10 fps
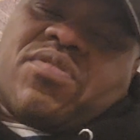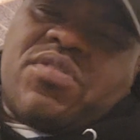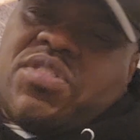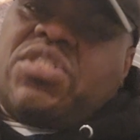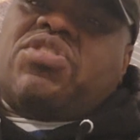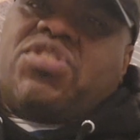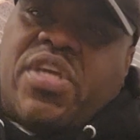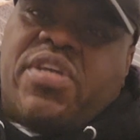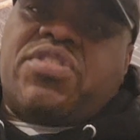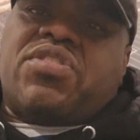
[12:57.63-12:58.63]
because he's
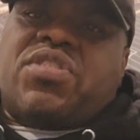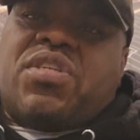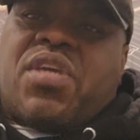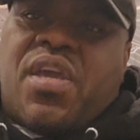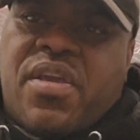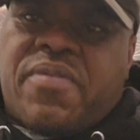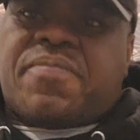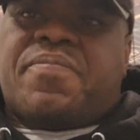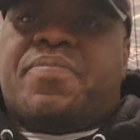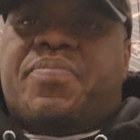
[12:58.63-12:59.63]
changing the game.
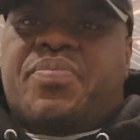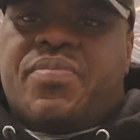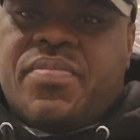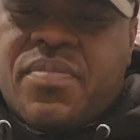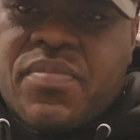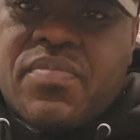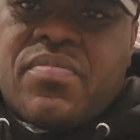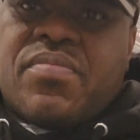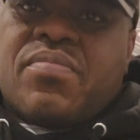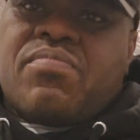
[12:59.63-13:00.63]

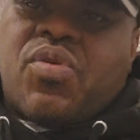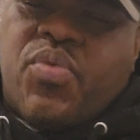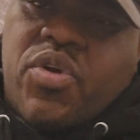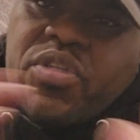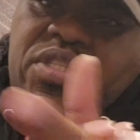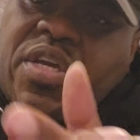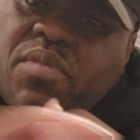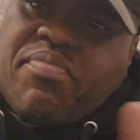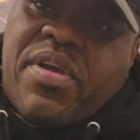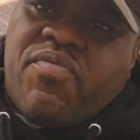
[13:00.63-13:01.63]
But we're going to take
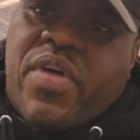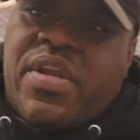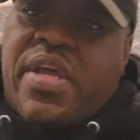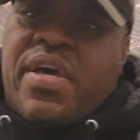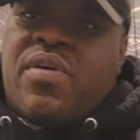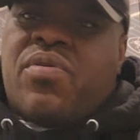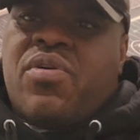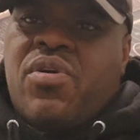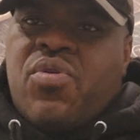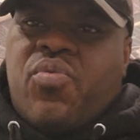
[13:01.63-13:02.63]
a break right now.
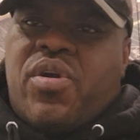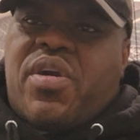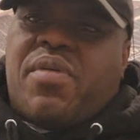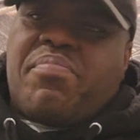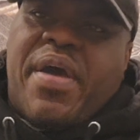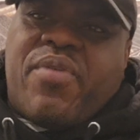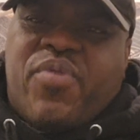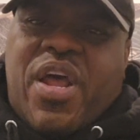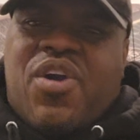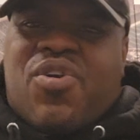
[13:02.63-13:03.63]
We'll come back
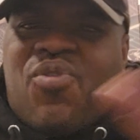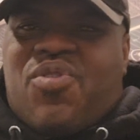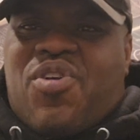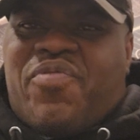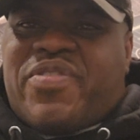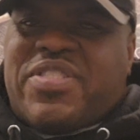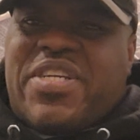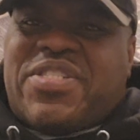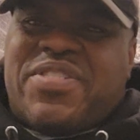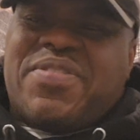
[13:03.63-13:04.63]
with our GOAT
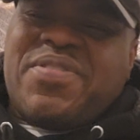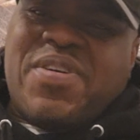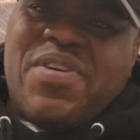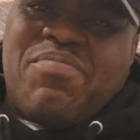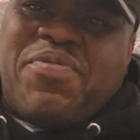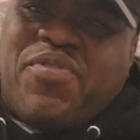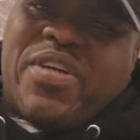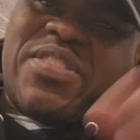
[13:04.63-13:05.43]
conversation before I